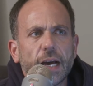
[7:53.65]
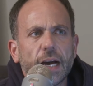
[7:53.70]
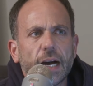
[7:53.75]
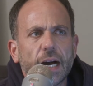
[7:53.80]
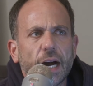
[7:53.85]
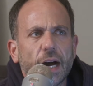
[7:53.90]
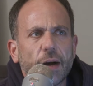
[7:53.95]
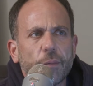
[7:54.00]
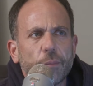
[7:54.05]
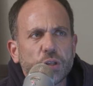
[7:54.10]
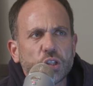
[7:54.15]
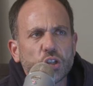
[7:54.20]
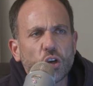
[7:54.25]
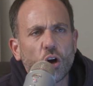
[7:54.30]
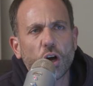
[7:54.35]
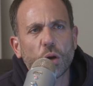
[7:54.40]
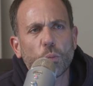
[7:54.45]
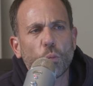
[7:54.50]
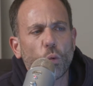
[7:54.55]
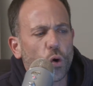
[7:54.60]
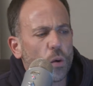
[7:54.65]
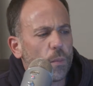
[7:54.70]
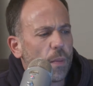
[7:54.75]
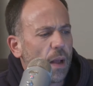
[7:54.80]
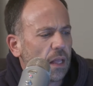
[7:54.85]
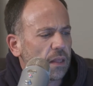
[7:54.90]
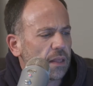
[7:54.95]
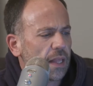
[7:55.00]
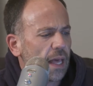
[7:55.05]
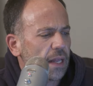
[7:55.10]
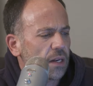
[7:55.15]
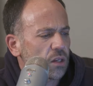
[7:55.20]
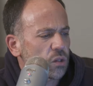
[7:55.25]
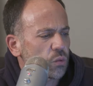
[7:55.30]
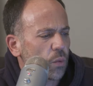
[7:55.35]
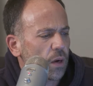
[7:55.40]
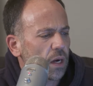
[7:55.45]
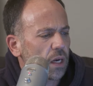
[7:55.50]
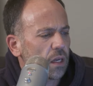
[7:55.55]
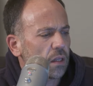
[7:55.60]
But talk more about that
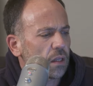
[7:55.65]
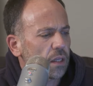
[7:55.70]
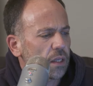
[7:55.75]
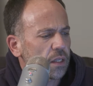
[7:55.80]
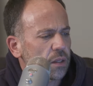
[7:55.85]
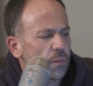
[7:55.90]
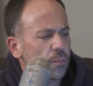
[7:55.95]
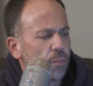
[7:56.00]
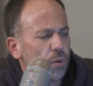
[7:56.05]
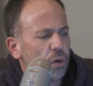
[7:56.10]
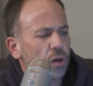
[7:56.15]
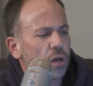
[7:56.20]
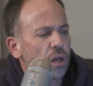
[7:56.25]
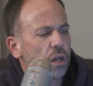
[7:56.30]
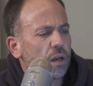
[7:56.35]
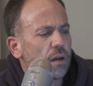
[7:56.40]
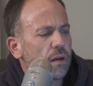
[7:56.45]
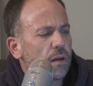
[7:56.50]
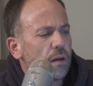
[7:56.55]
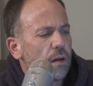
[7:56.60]
as well in the book.